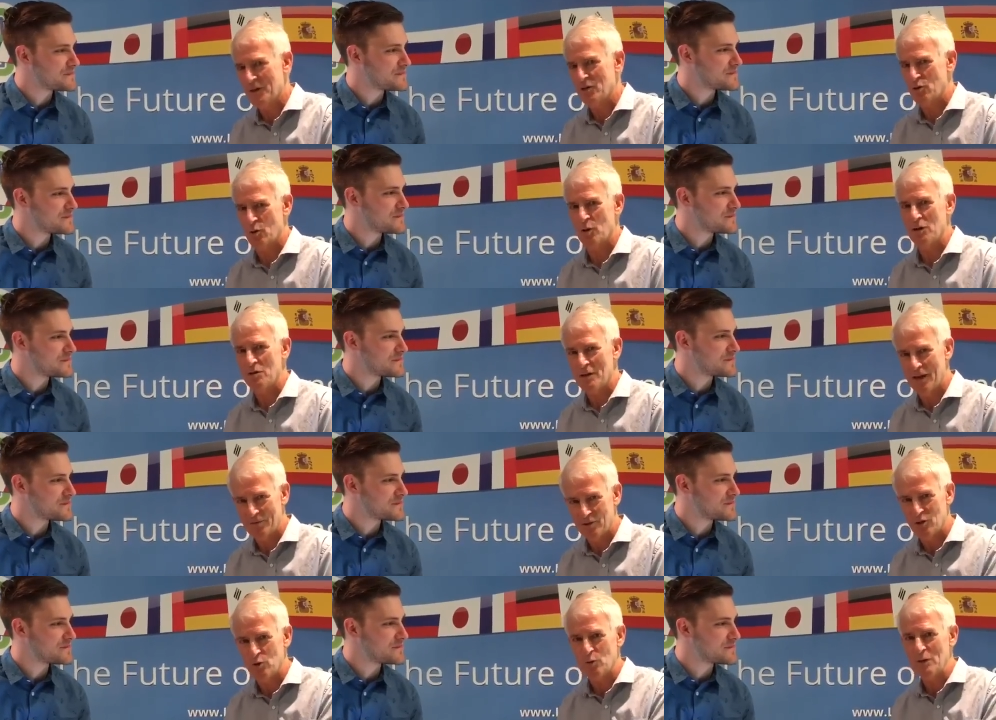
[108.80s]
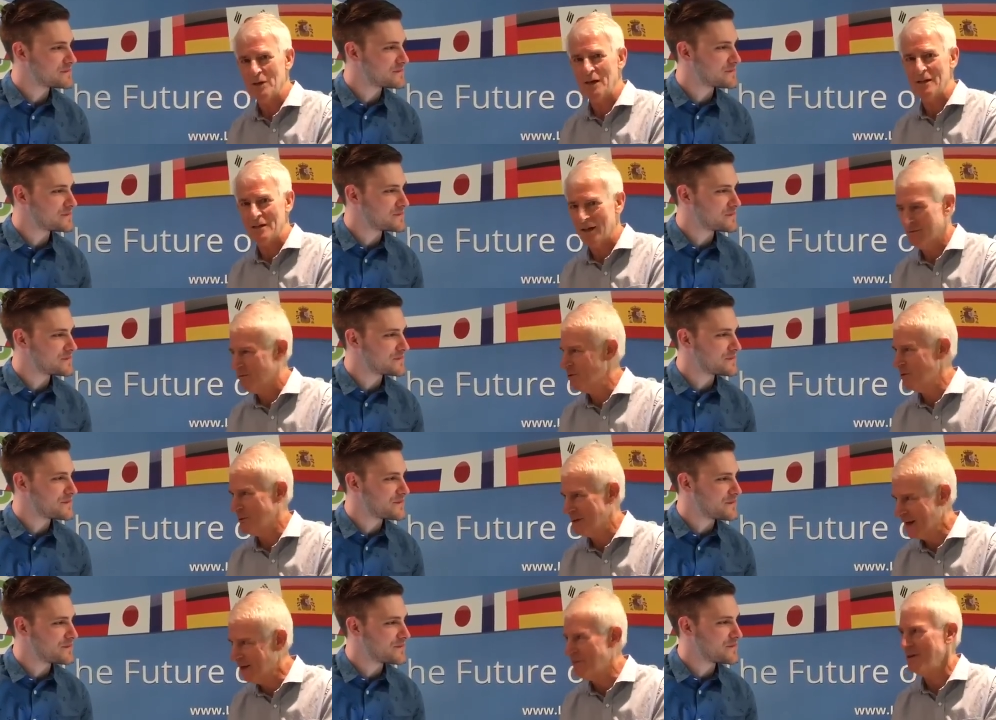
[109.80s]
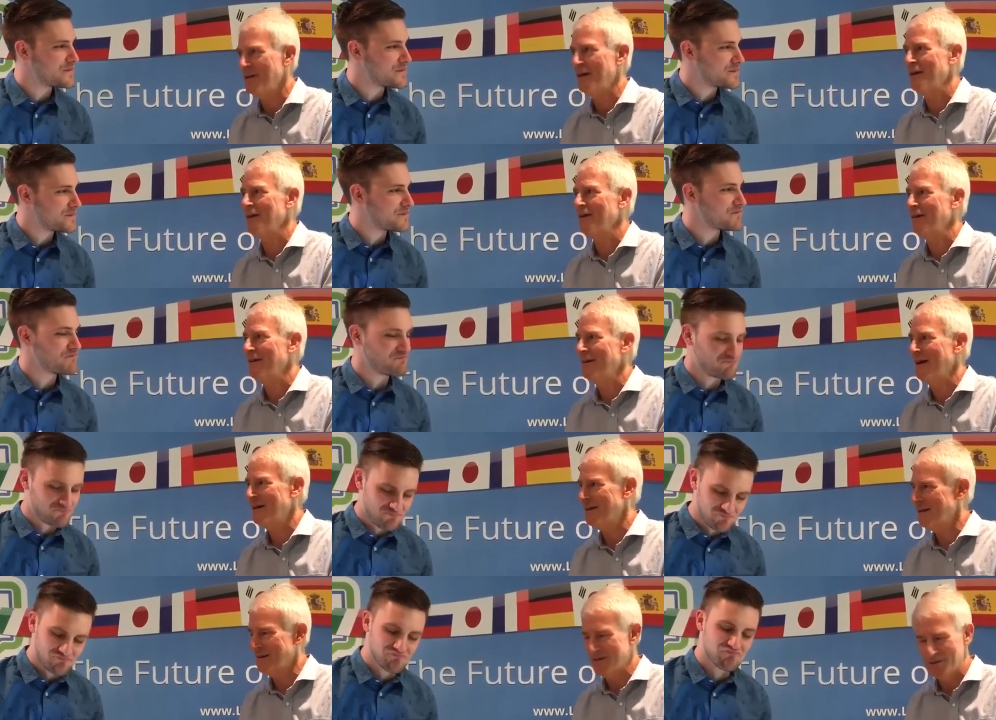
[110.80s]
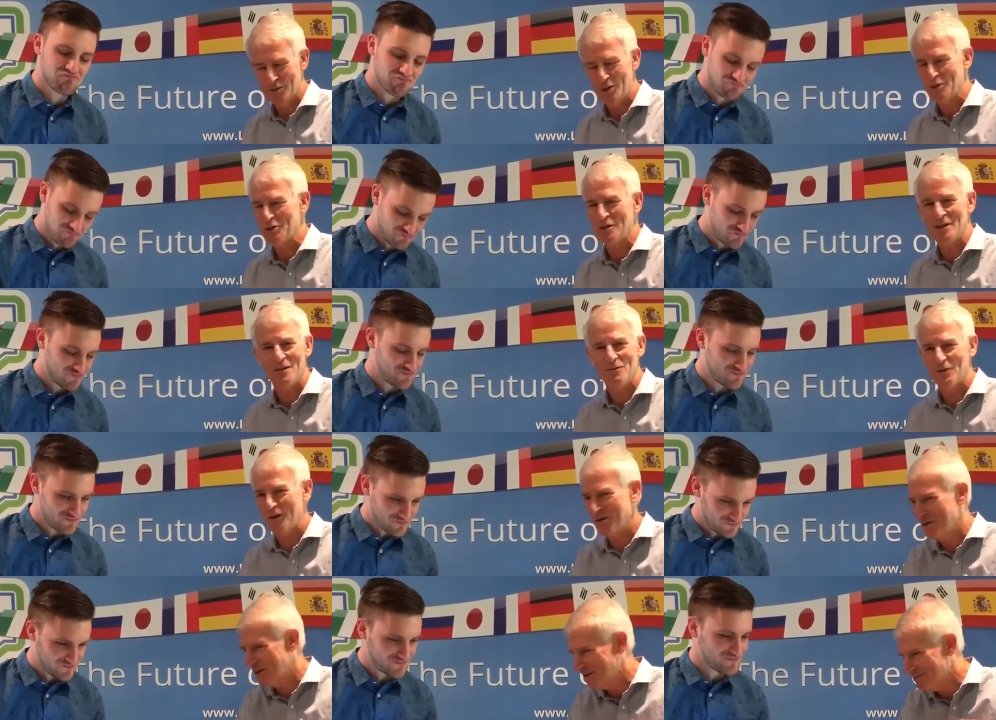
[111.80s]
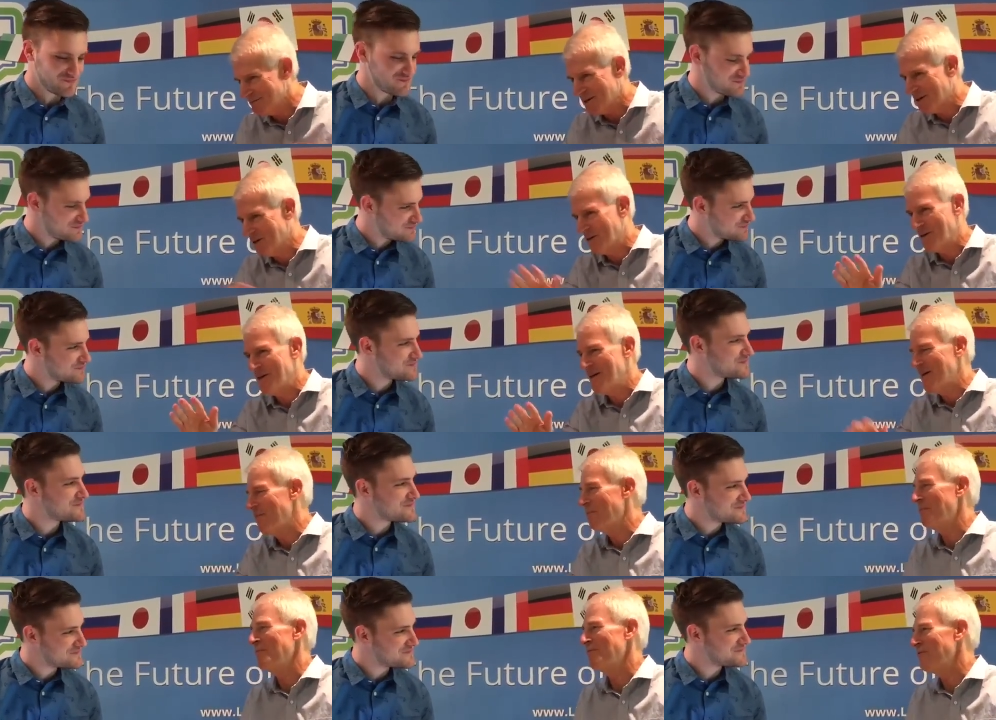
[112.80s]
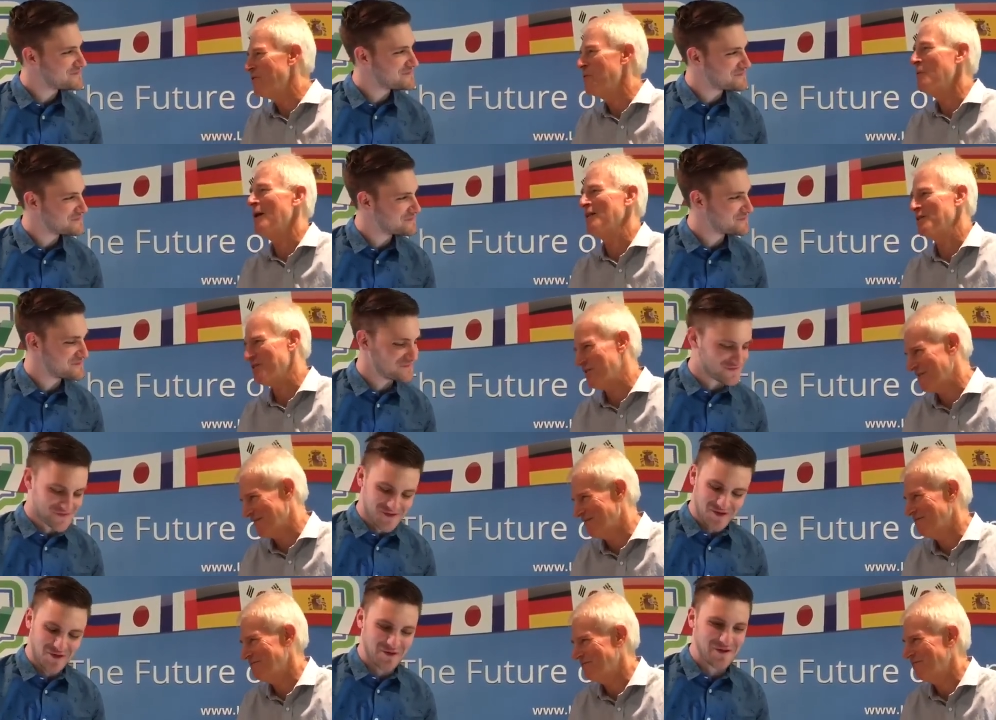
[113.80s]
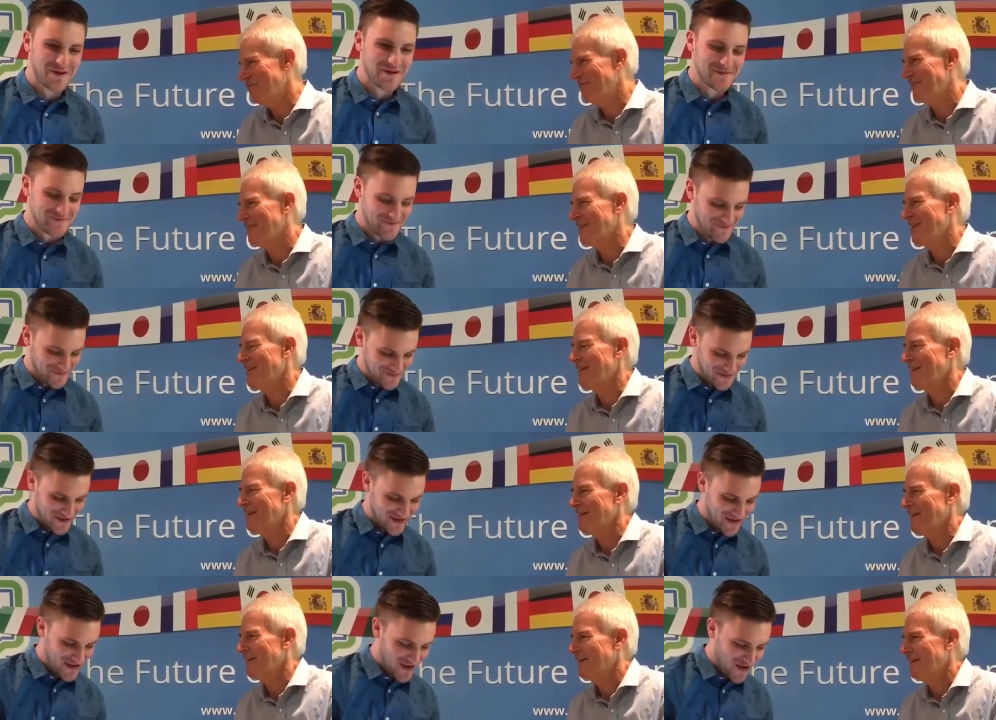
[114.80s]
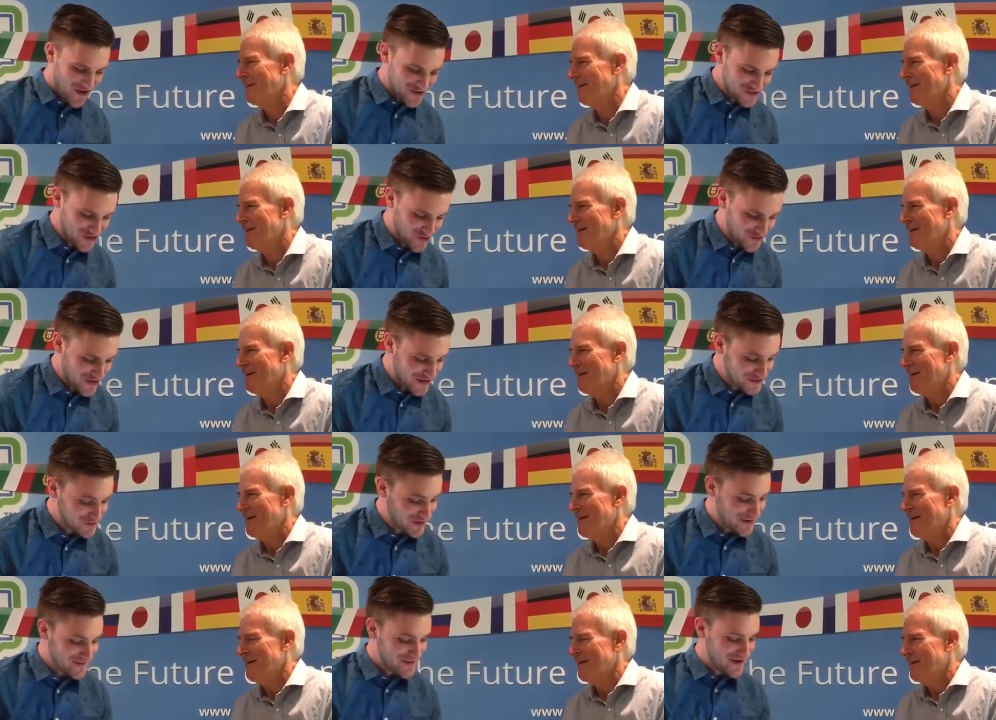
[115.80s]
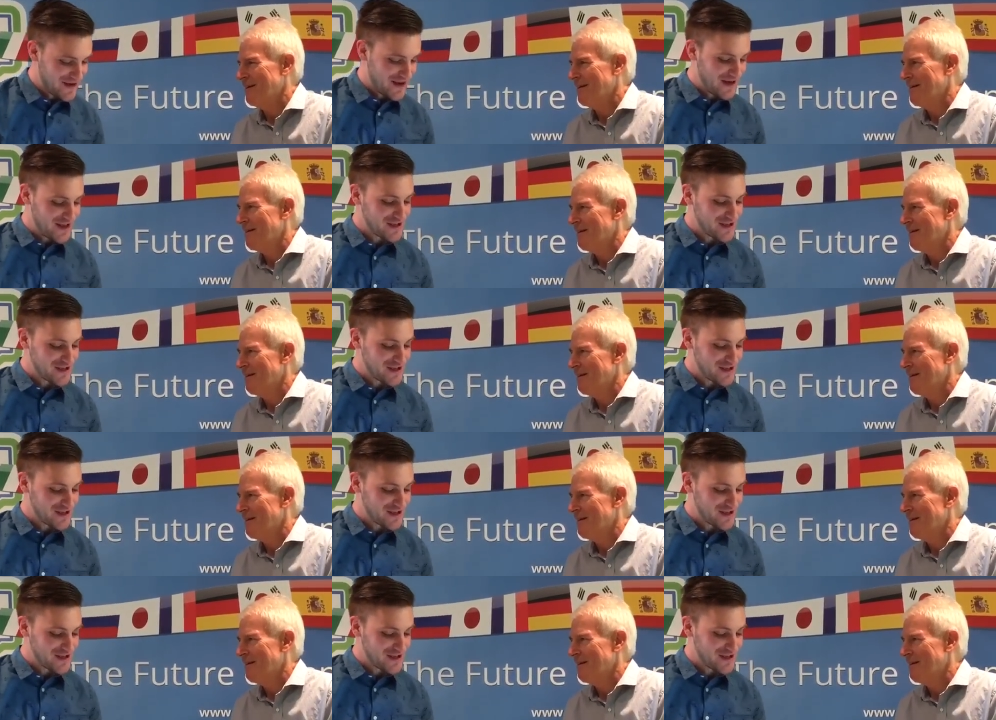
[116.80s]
Speaker 1: big chore. You have to do it and you have to do it every day and consistently for a good, you know, few months.
Speaker 2: Okay. So the next one, in